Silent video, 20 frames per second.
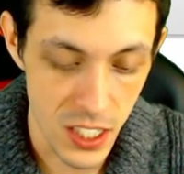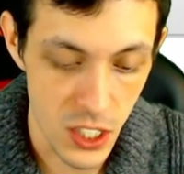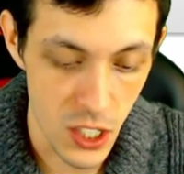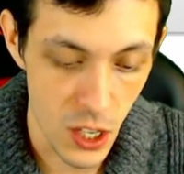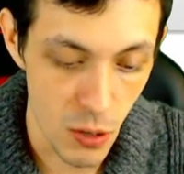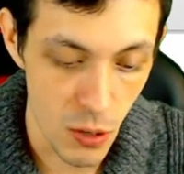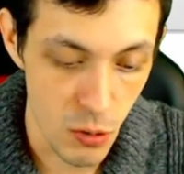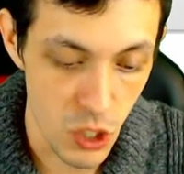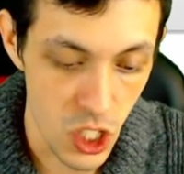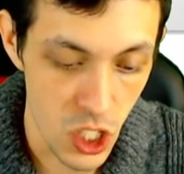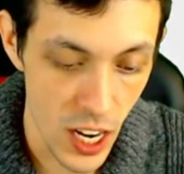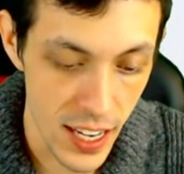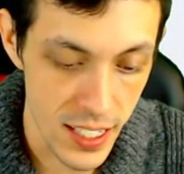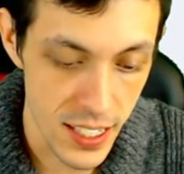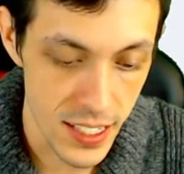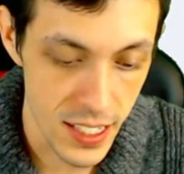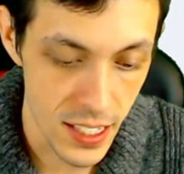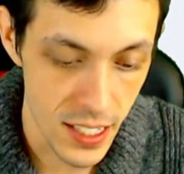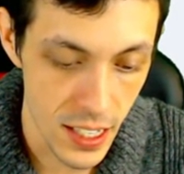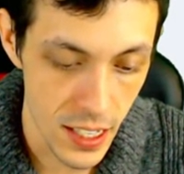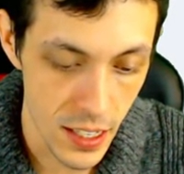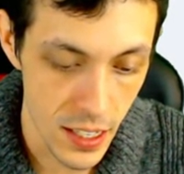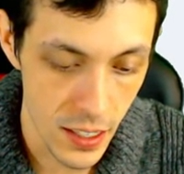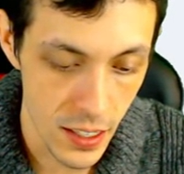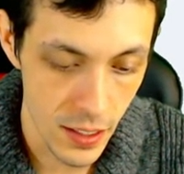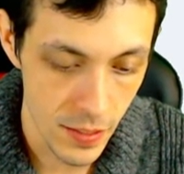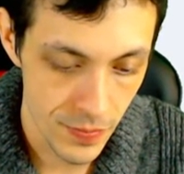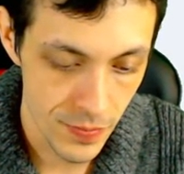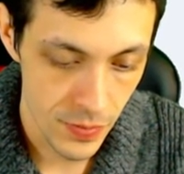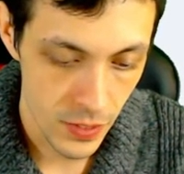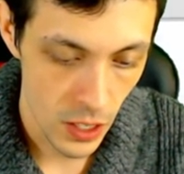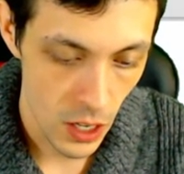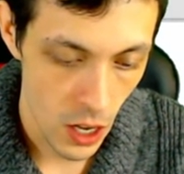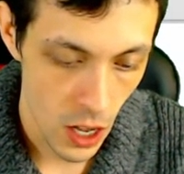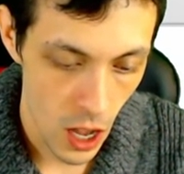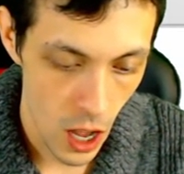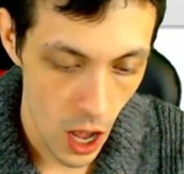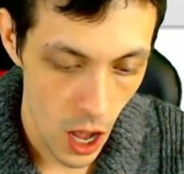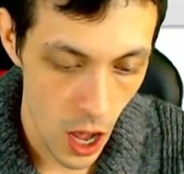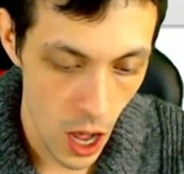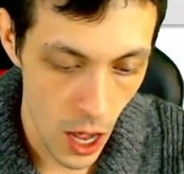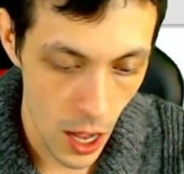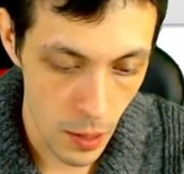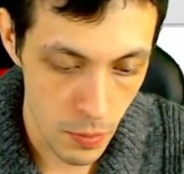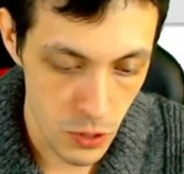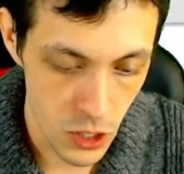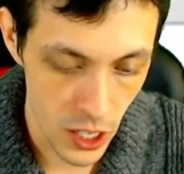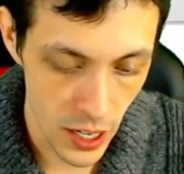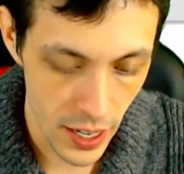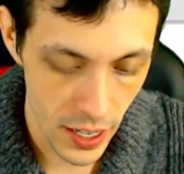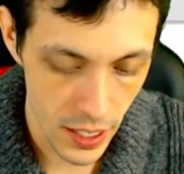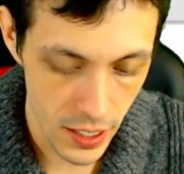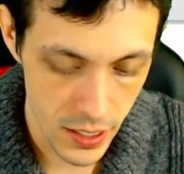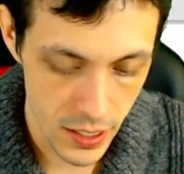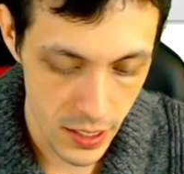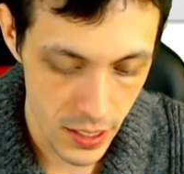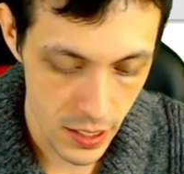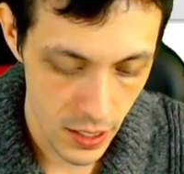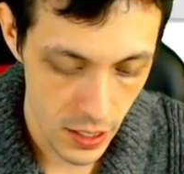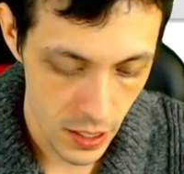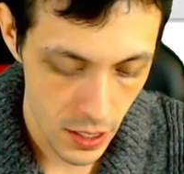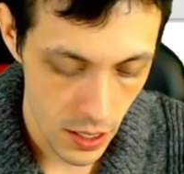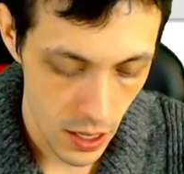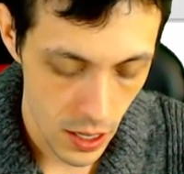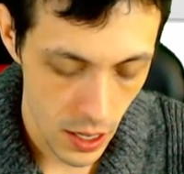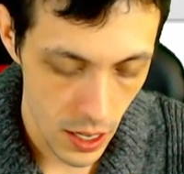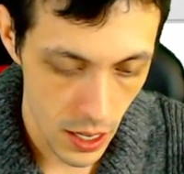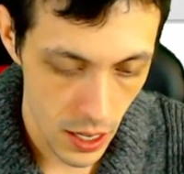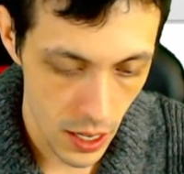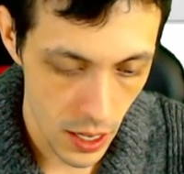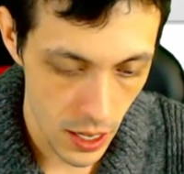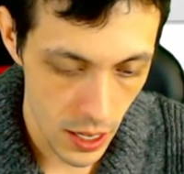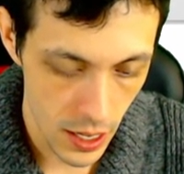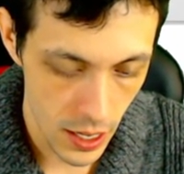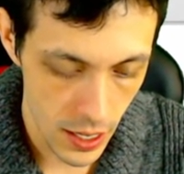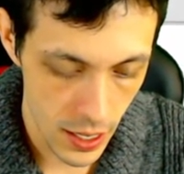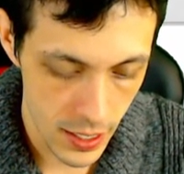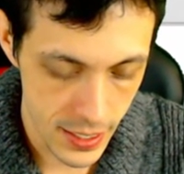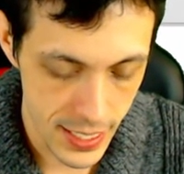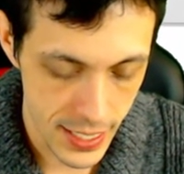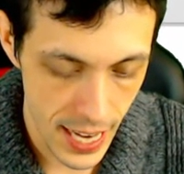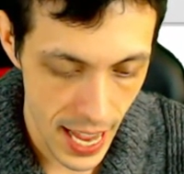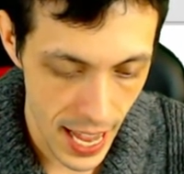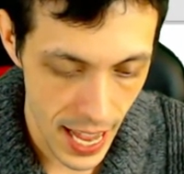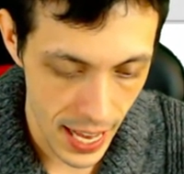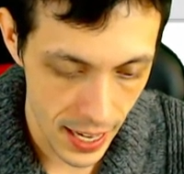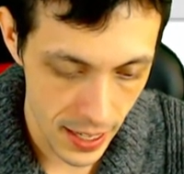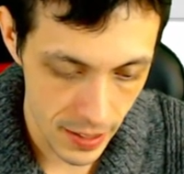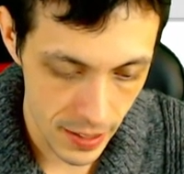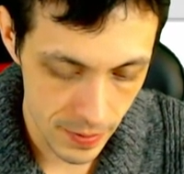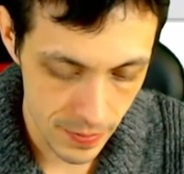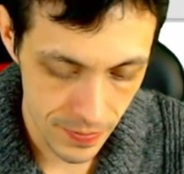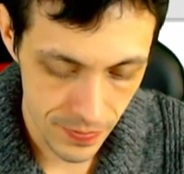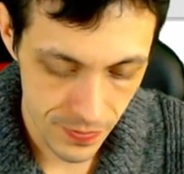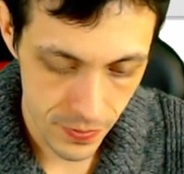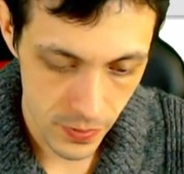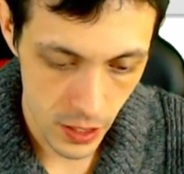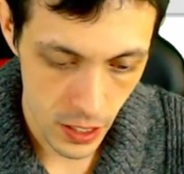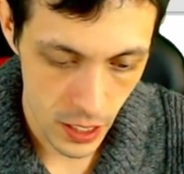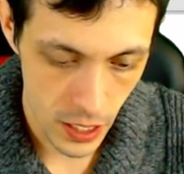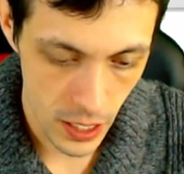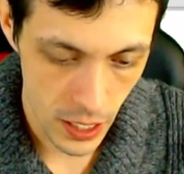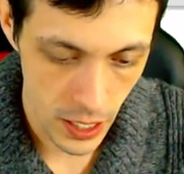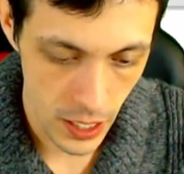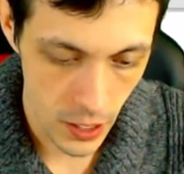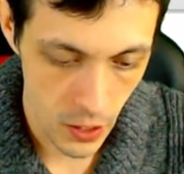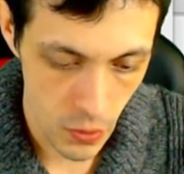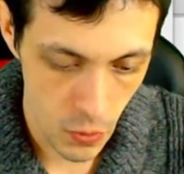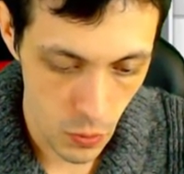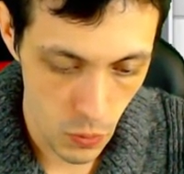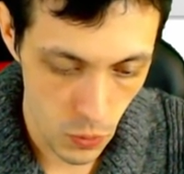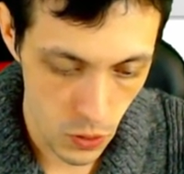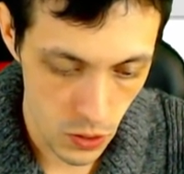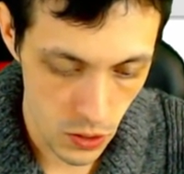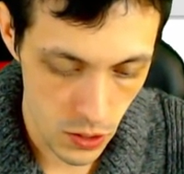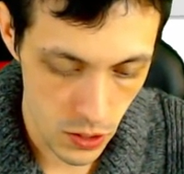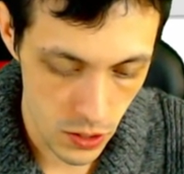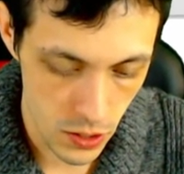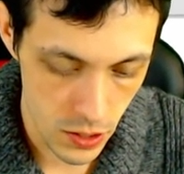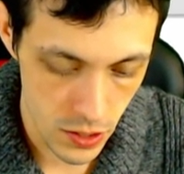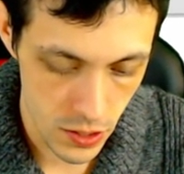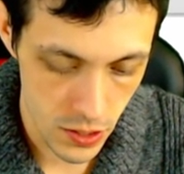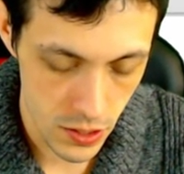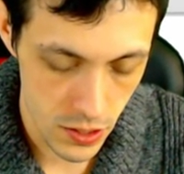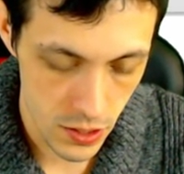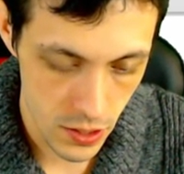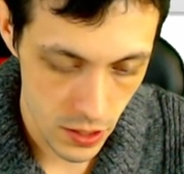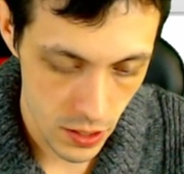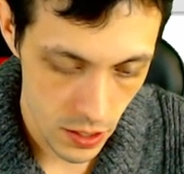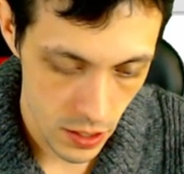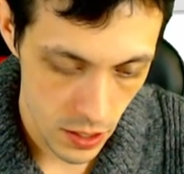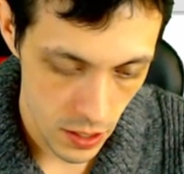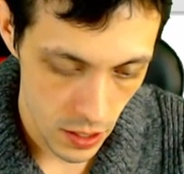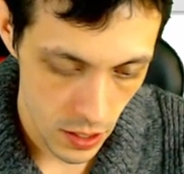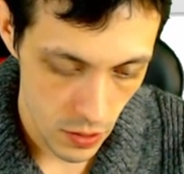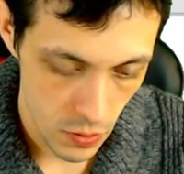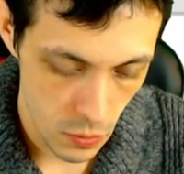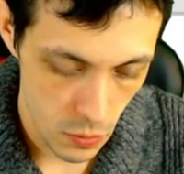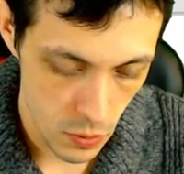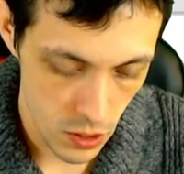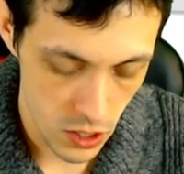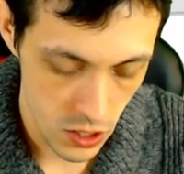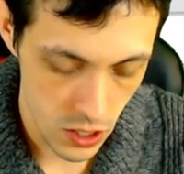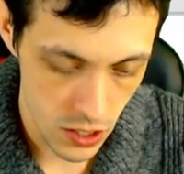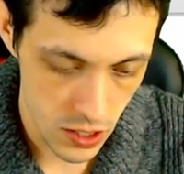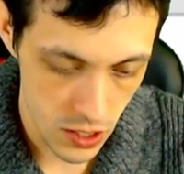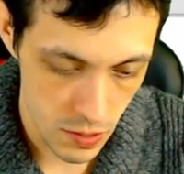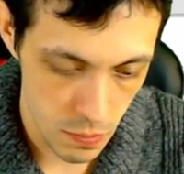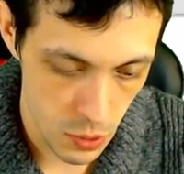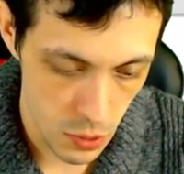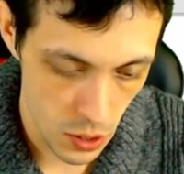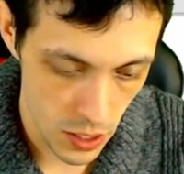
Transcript: So JSON object uh, data equals, we'll just put